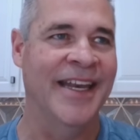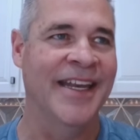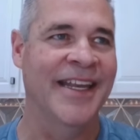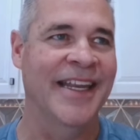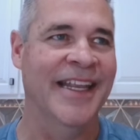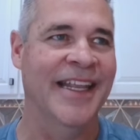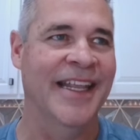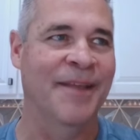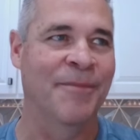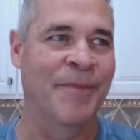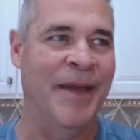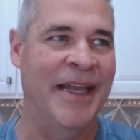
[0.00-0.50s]
and
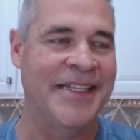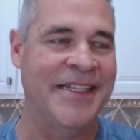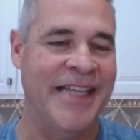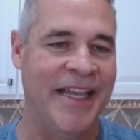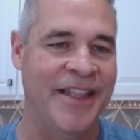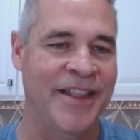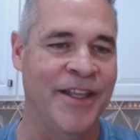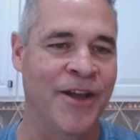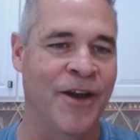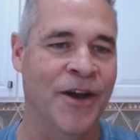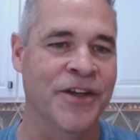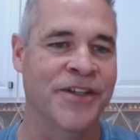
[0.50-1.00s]

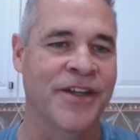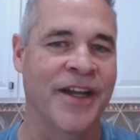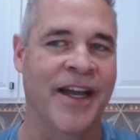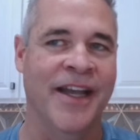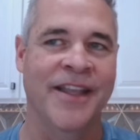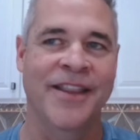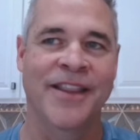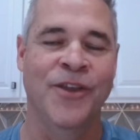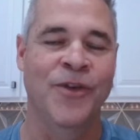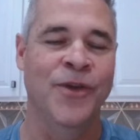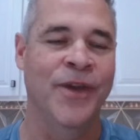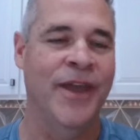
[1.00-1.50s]
maintain the arch
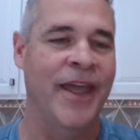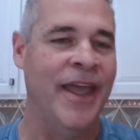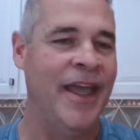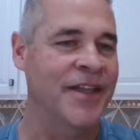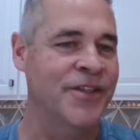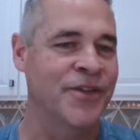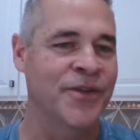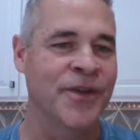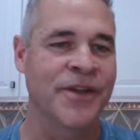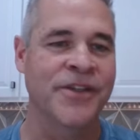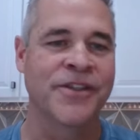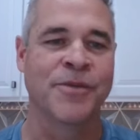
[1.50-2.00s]
height. You
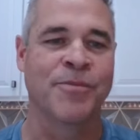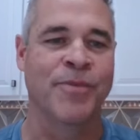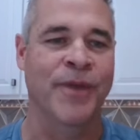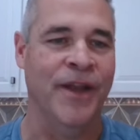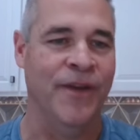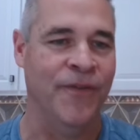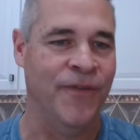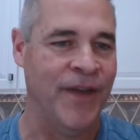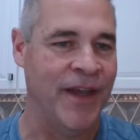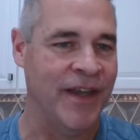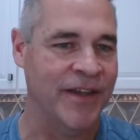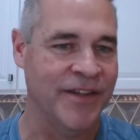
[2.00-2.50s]
can't stretch the
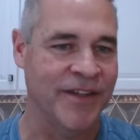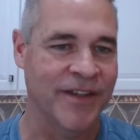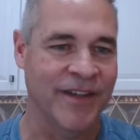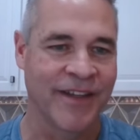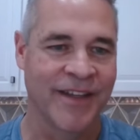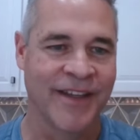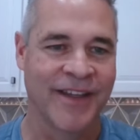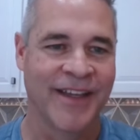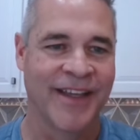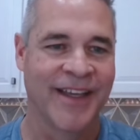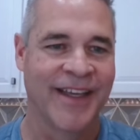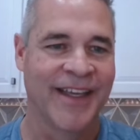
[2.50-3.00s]
plantar fascia.